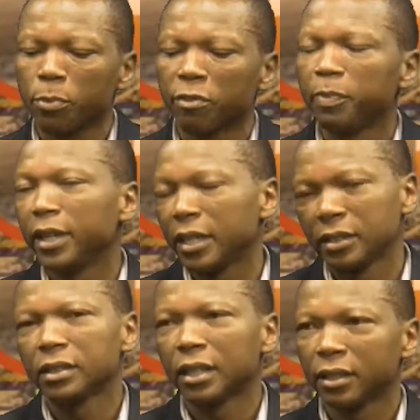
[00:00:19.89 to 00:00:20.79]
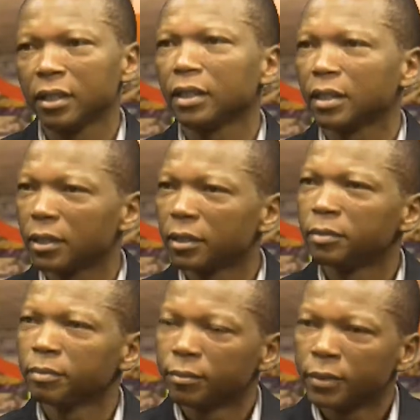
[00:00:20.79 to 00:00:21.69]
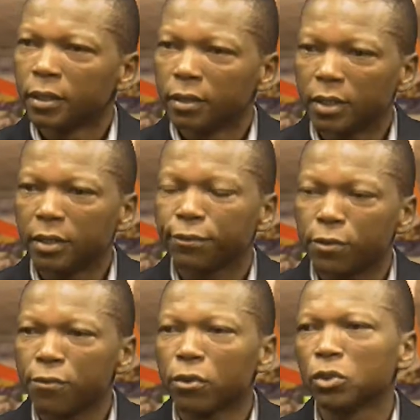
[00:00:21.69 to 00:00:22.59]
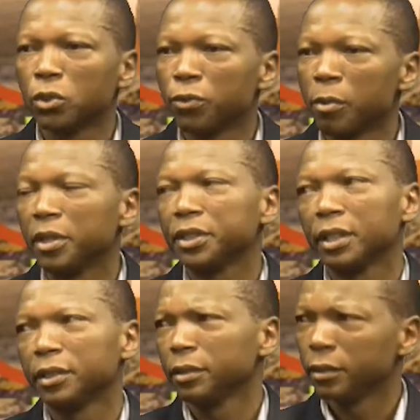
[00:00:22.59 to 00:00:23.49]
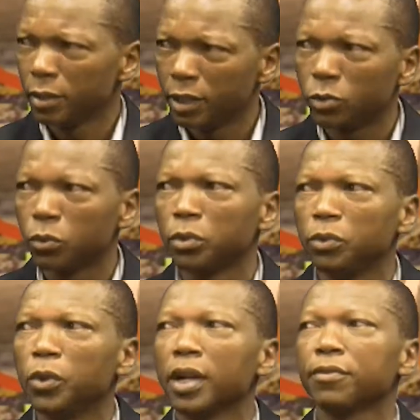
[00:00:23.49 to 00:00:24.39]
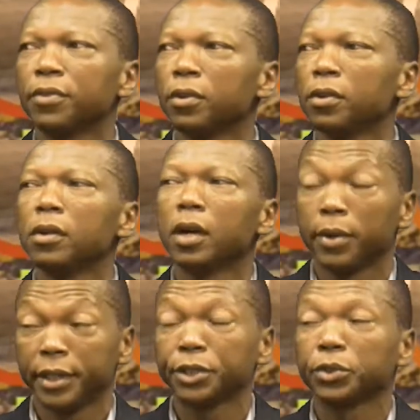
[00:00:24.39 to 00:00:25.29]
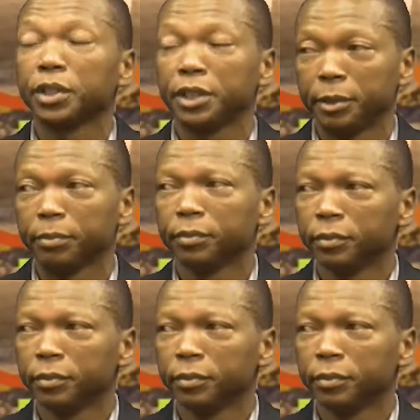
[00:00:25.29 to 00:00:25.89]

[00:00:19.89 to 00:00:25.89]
of players, I think the 4-4-2 formation, it would work for our national team.